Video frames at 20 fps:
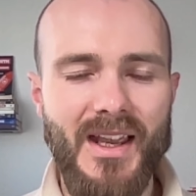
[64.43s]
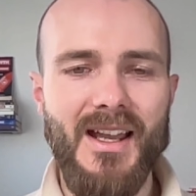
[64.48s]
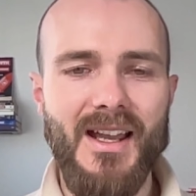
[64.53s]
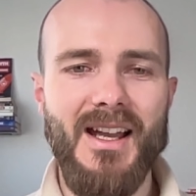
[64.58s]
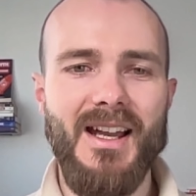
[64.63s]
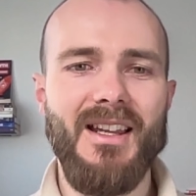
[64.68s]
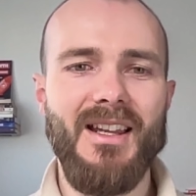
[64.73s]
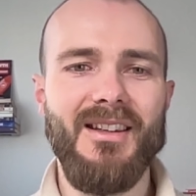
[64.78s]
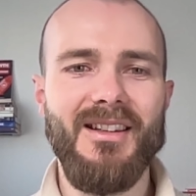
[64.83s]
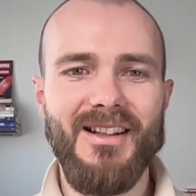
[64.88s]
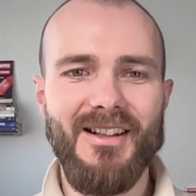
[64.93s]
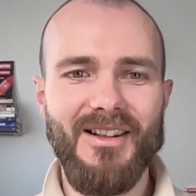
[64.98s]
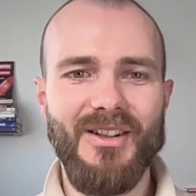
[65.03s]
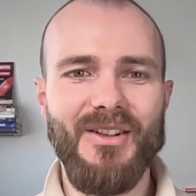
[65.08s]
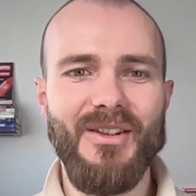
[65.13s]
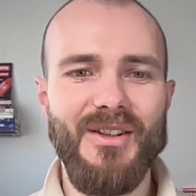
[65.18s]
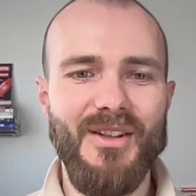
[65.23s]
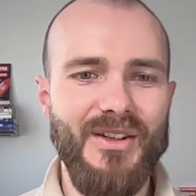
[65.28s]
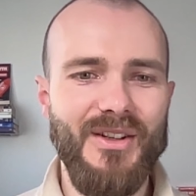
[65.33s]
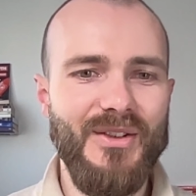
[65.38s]
and I'll
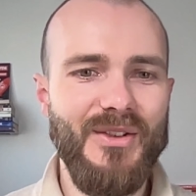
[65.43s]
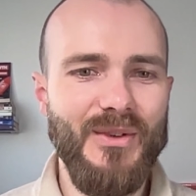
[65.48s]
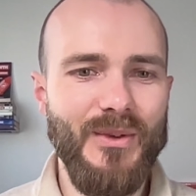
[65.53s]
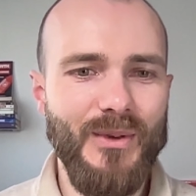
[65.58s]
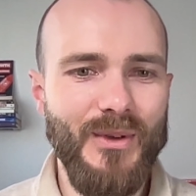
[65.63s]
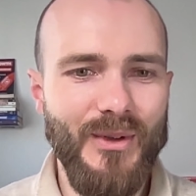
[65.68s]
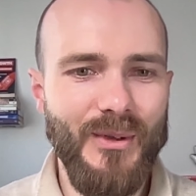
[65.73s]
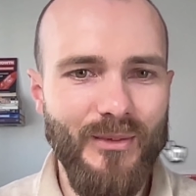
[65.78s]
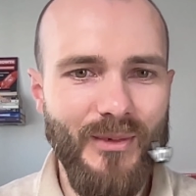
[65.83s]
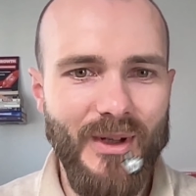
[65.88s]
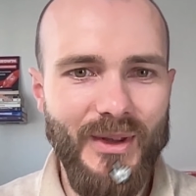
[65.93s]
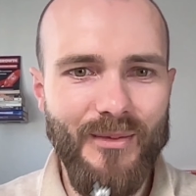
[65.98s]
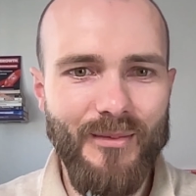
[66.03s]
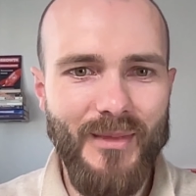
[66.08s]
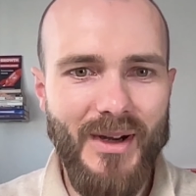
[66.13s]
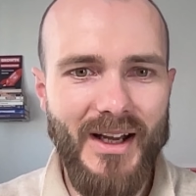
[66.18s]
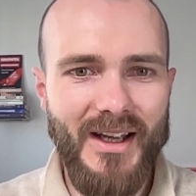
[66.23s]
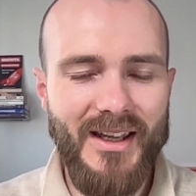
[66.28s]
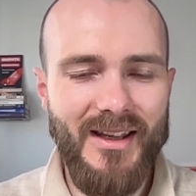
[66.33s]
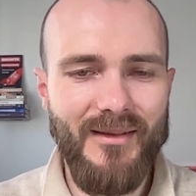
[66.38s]
join with
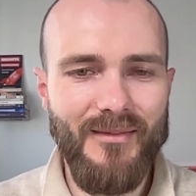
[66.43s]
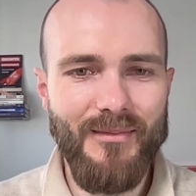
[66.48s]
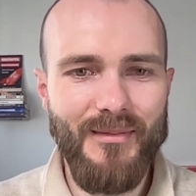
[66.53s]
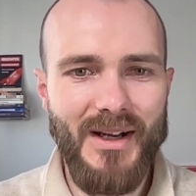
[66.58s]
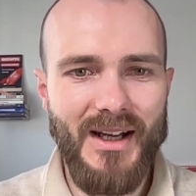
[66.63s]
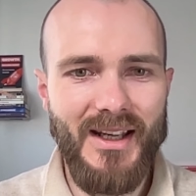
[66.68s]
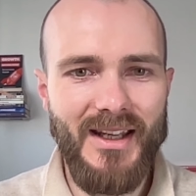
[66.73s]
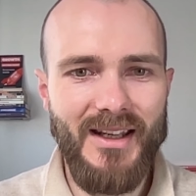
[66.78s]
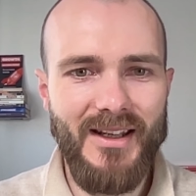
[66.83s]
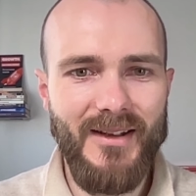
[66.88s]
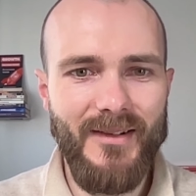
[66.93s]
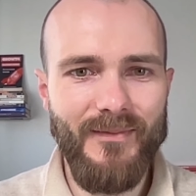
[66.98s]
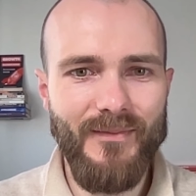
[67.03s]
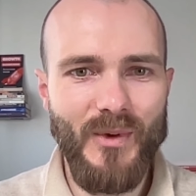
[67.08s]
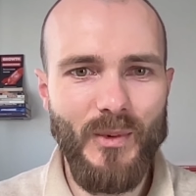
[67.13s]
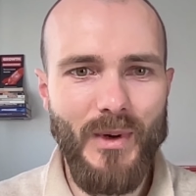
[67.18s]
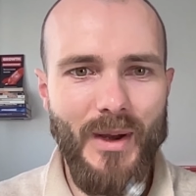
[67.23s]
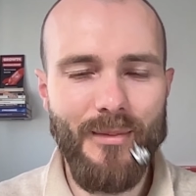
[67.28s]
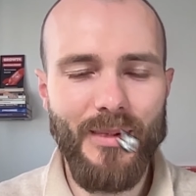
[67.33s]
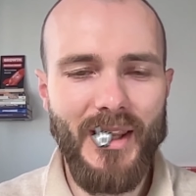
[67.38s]
my
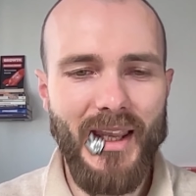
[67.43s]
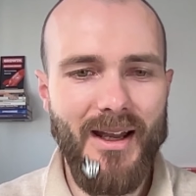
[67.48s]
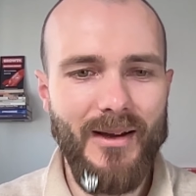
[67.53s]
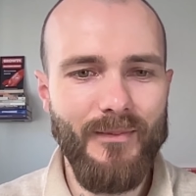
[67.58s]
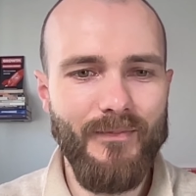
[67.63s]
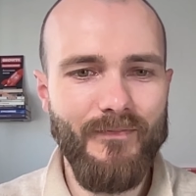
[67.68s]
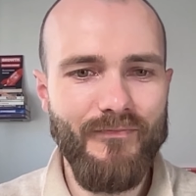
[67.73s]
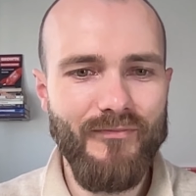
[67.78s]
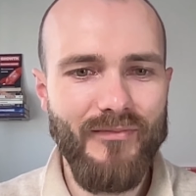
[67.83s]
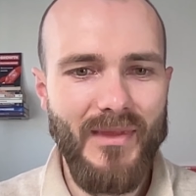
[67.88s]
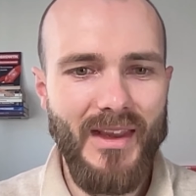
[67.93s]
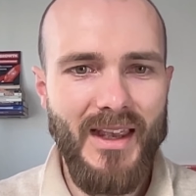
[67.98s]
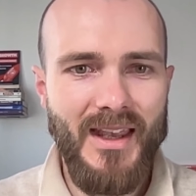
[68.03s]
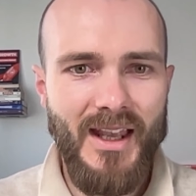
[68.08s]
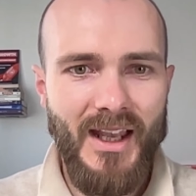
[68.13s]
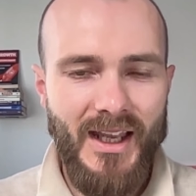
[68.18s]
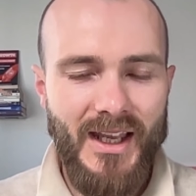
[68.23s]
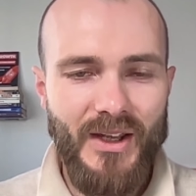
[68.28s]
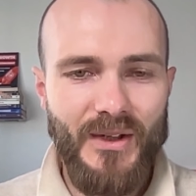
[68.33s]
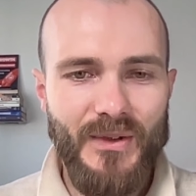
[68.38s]
webcam.
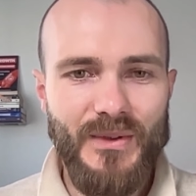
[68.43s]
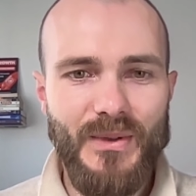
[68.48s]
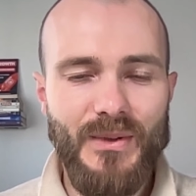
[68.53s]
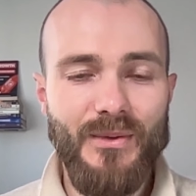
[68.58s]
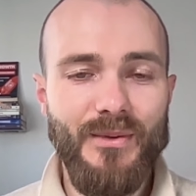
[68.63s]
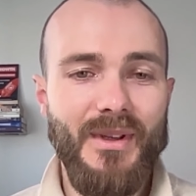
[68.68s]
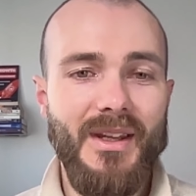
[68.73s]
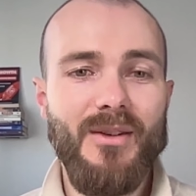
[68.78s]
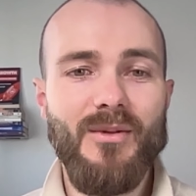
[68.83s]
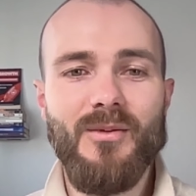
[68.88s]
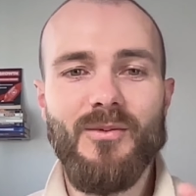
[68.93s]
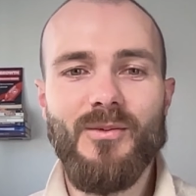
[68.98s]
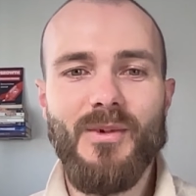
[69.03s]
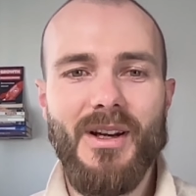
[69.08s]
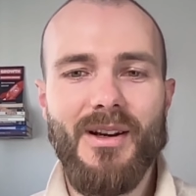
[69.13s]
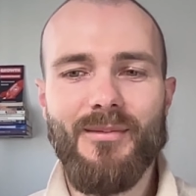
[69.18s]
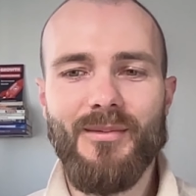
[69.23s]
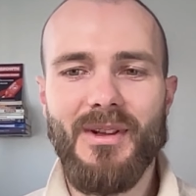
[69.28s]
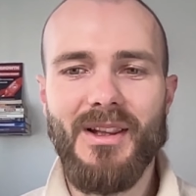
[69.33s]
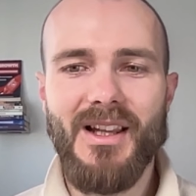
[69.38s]
So now when
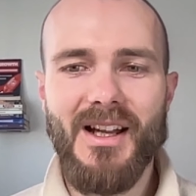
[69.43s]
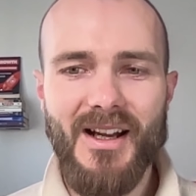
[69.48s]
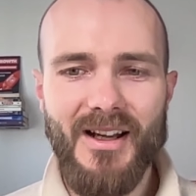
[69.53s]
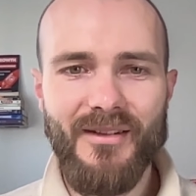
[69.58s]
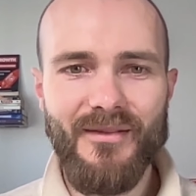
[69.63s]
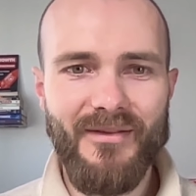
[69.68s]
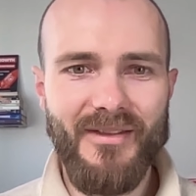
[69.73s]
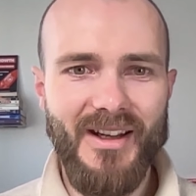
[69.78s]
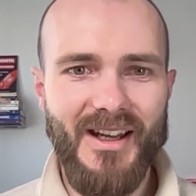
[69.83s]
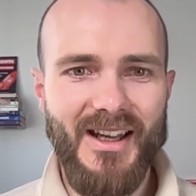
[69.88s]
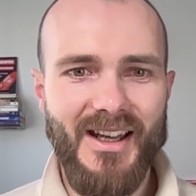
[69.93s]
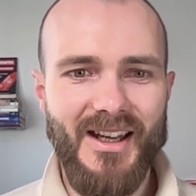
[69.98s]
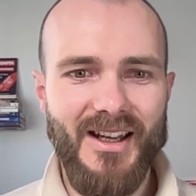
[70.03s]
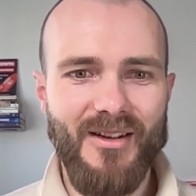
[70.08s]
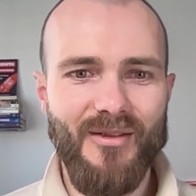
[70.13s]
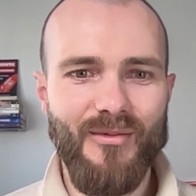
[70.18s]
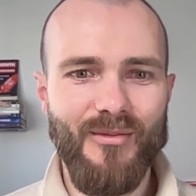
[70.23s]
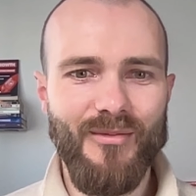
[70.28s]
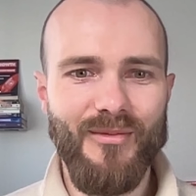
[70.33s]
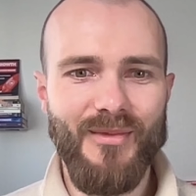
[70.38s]
I'm live
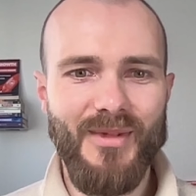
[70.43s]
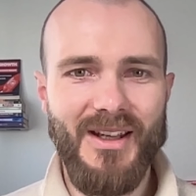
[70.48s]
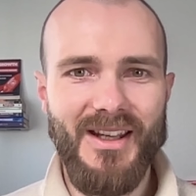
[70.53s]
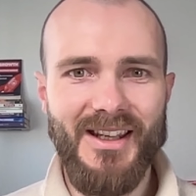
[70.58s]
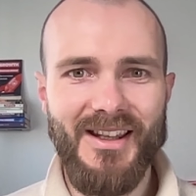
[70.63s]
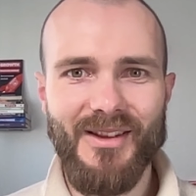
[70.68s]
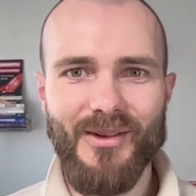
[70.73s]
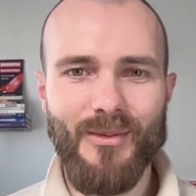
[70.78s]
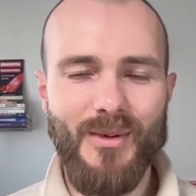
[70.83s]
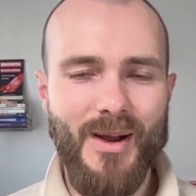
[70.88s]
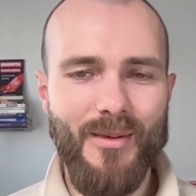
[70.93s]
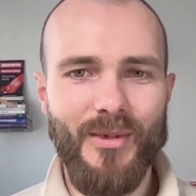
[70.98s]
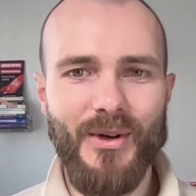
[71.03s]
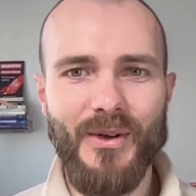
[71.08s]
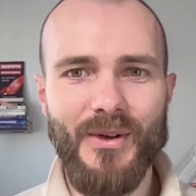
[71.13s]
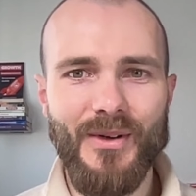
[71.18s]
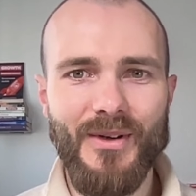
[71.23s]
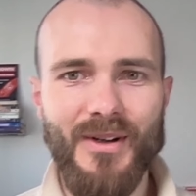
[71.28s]
in the webinar,